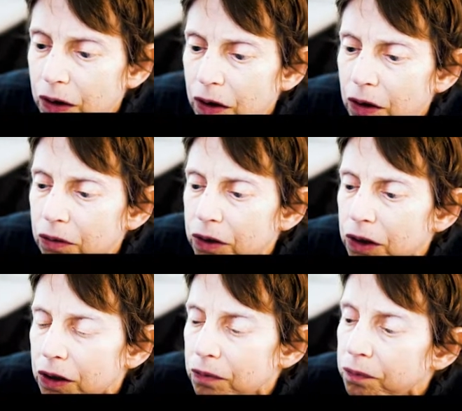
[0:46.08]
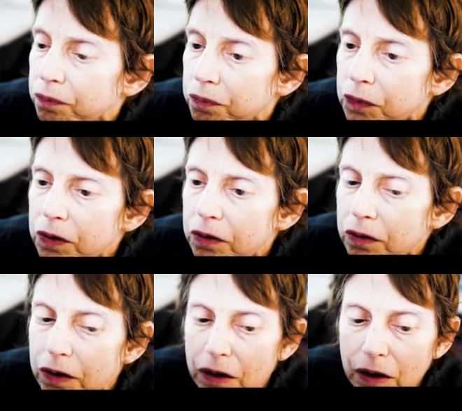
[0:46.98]
Okay.
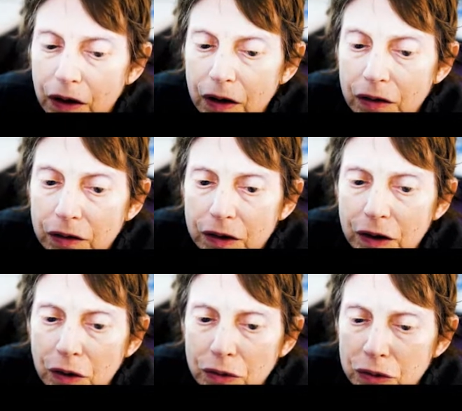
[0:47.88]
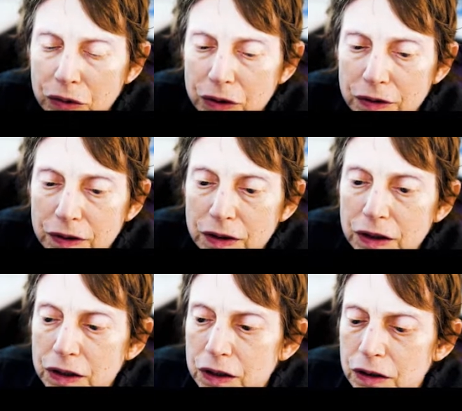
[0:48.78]
So you can
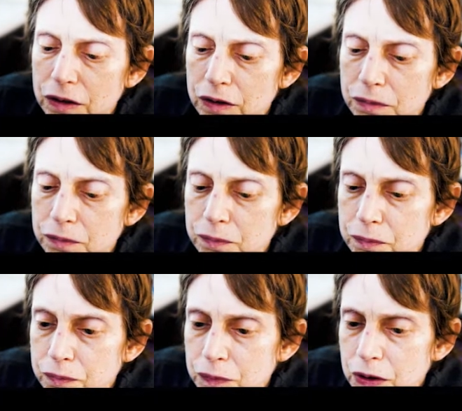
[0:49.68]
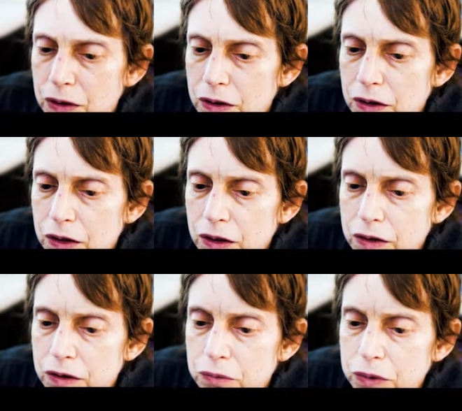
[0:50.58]
see here
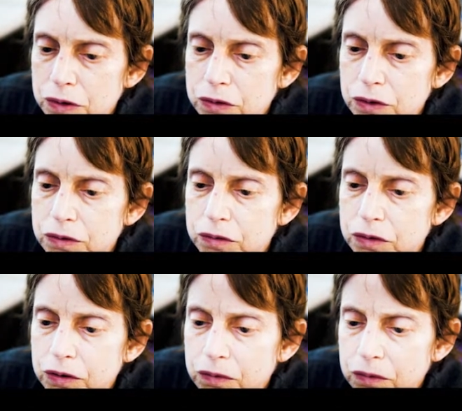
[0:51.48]
that we just